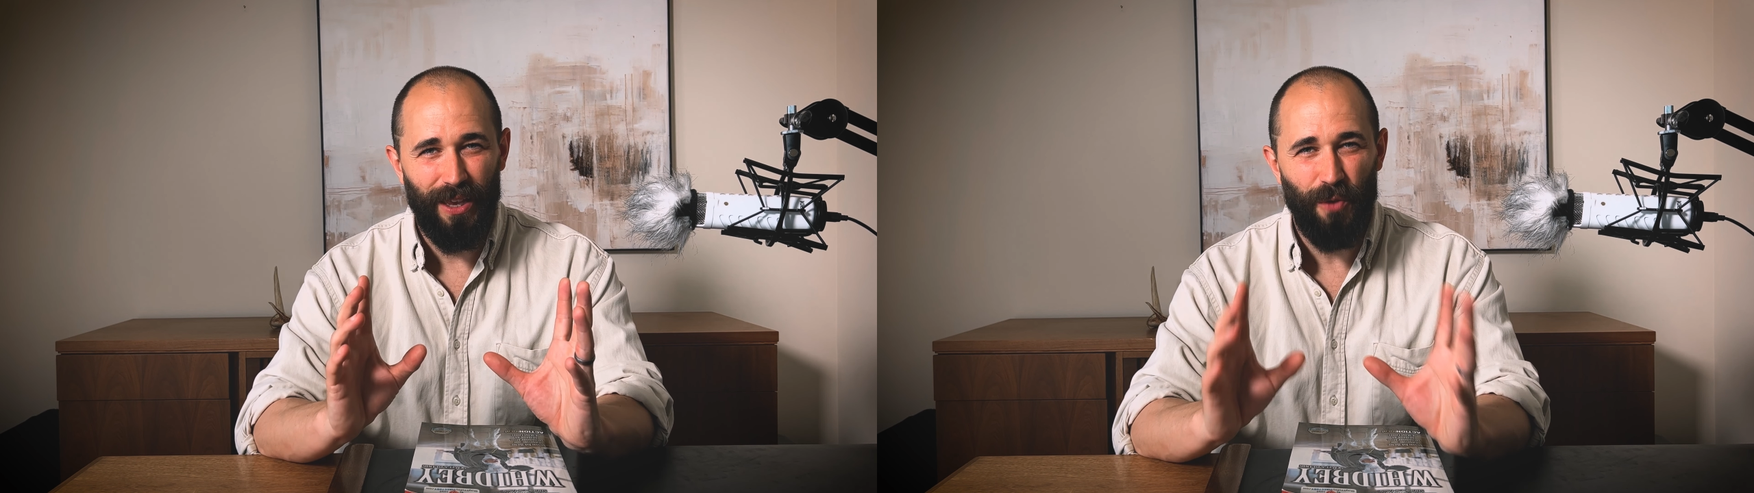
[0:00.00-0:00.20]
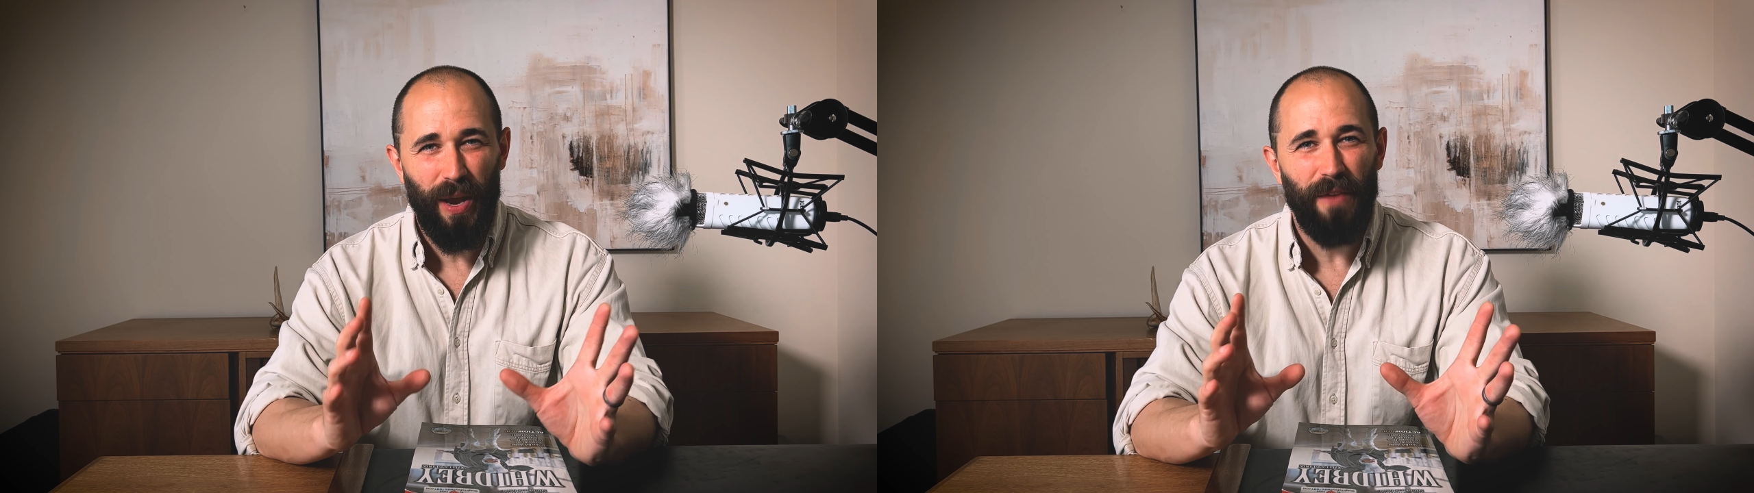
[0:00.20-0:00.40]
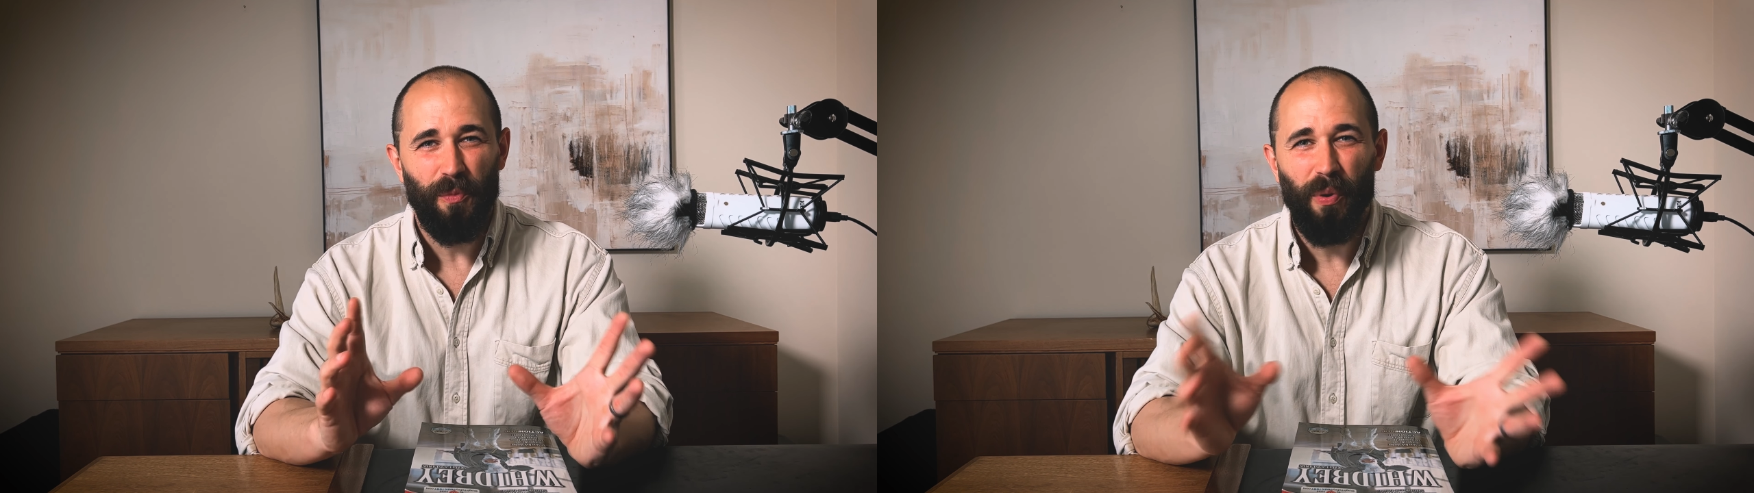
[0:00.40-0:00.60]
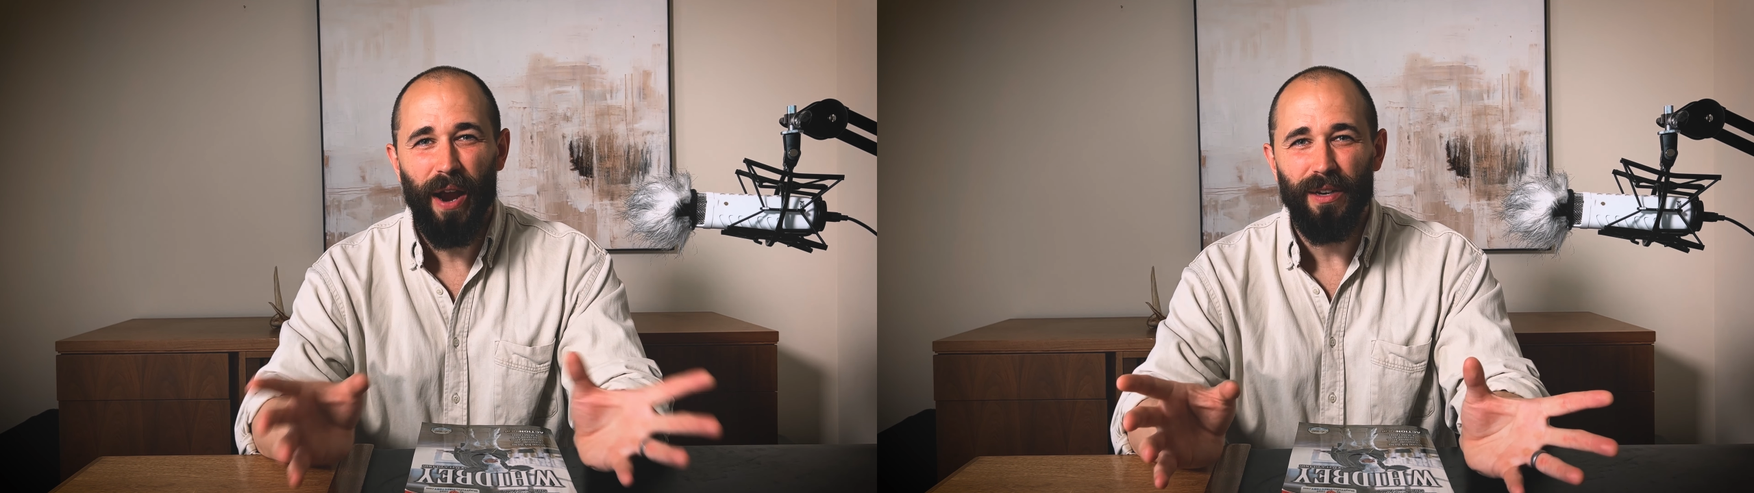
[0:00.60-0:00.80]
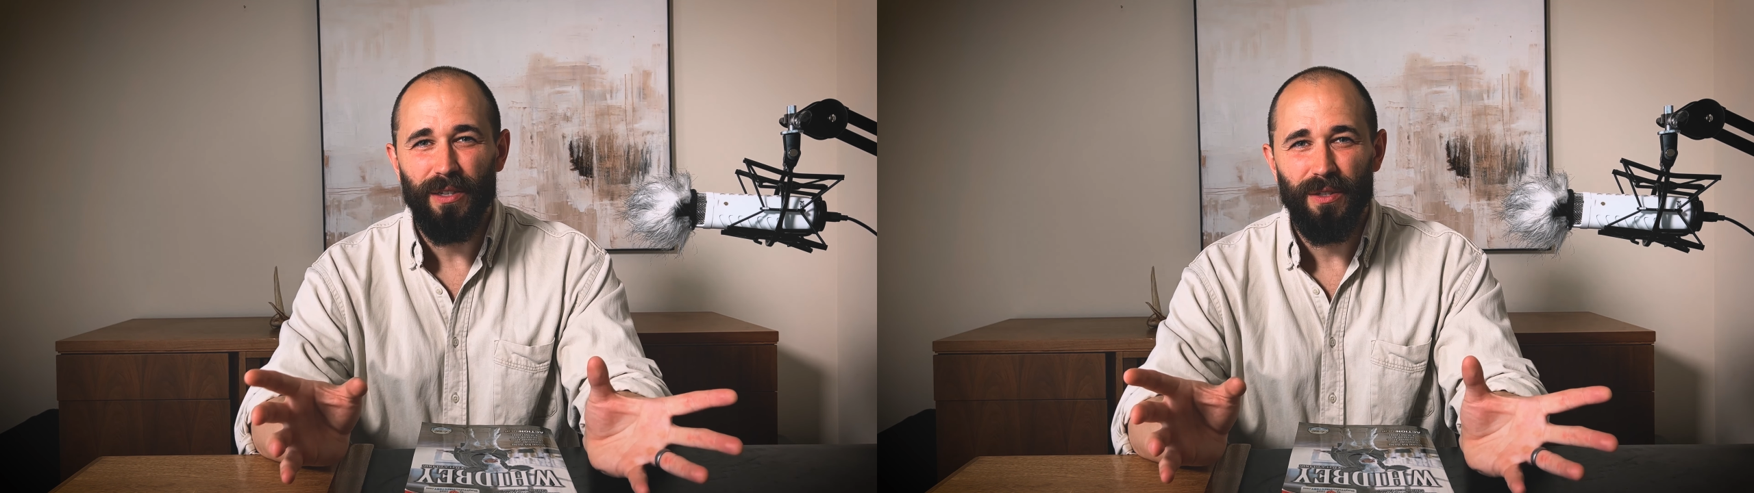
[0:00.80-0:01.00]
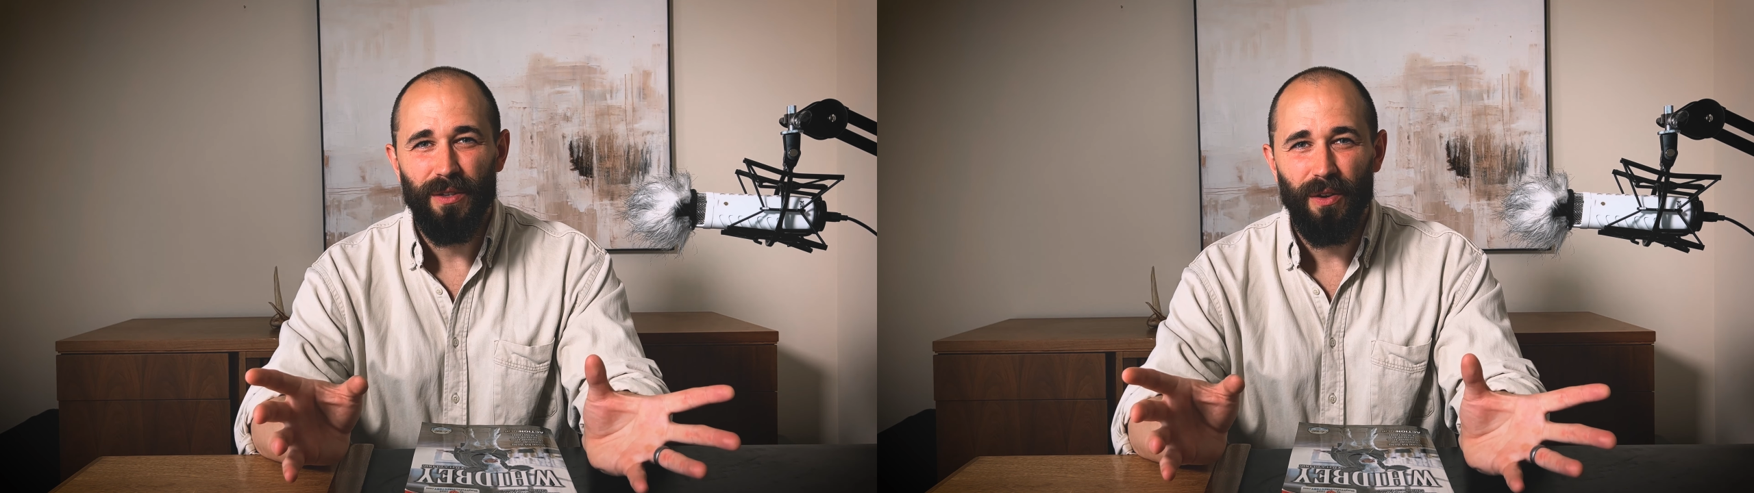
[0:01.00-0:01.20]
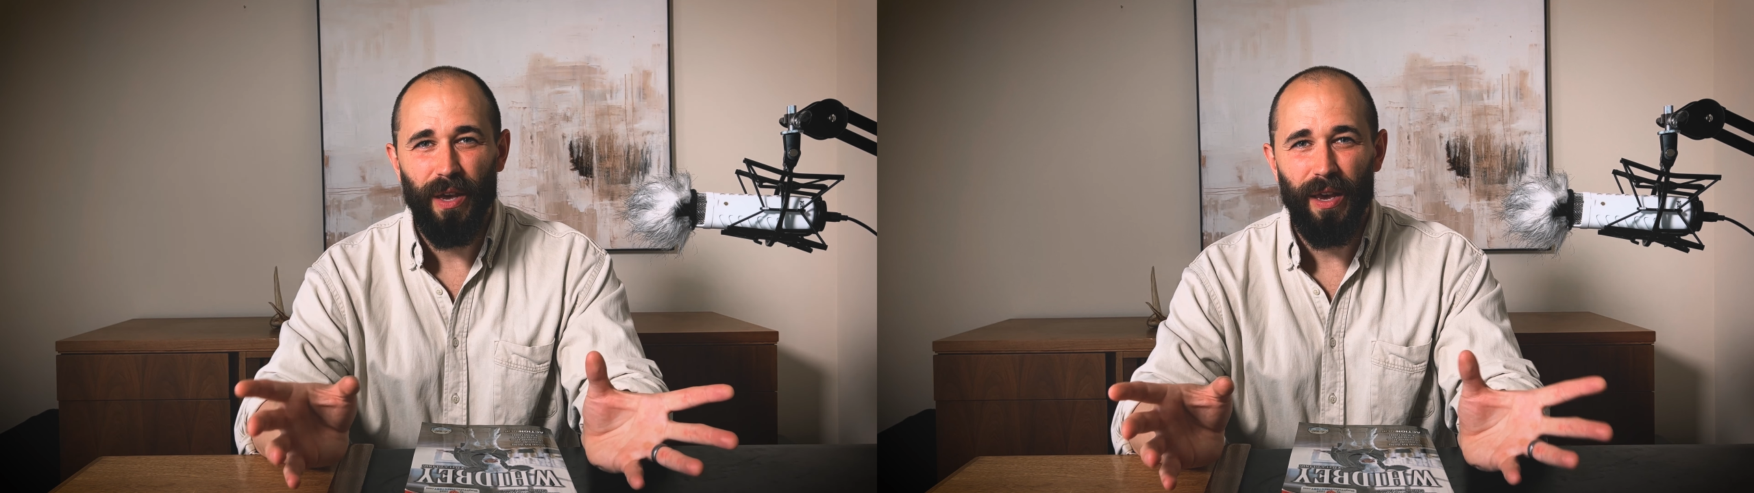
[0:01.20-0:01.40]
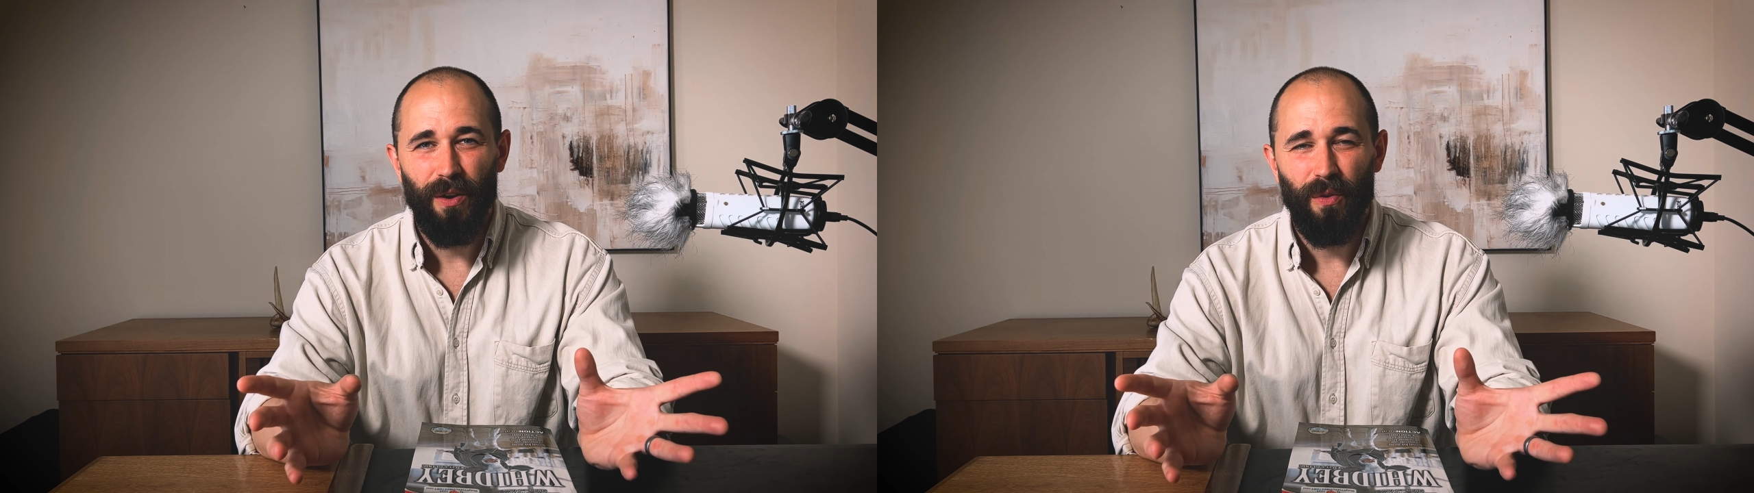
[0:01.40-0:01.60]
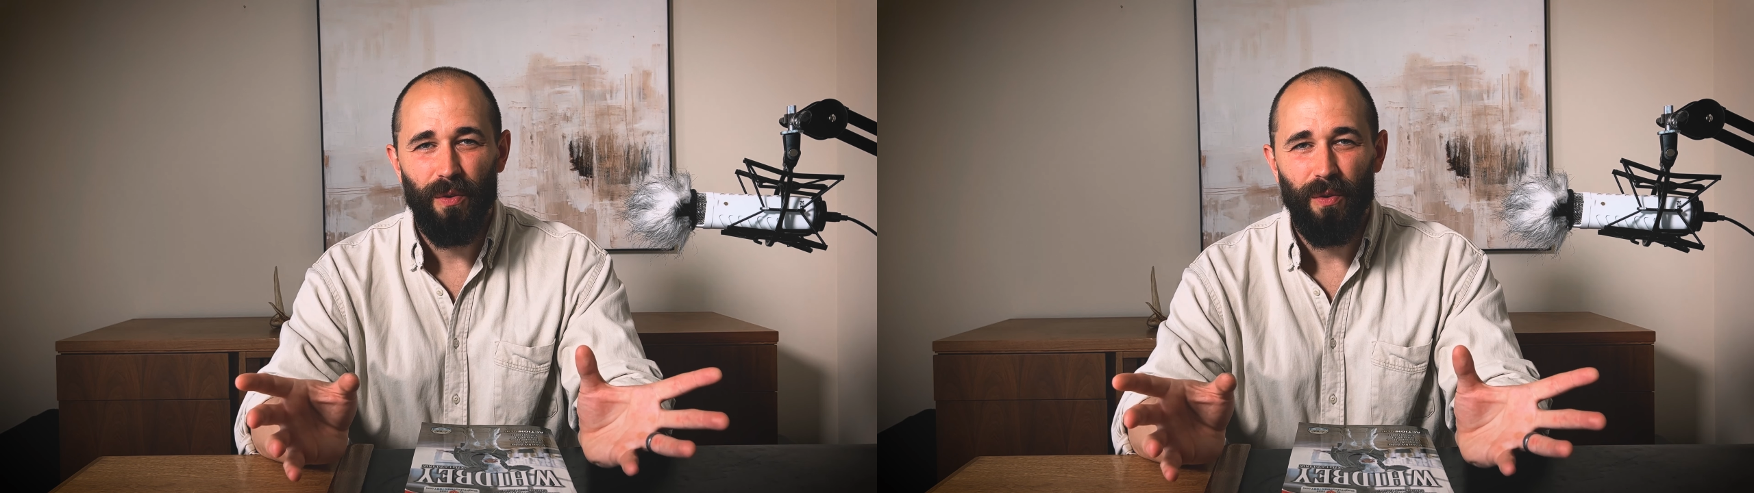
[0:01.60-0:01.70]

you might have to practice, okay?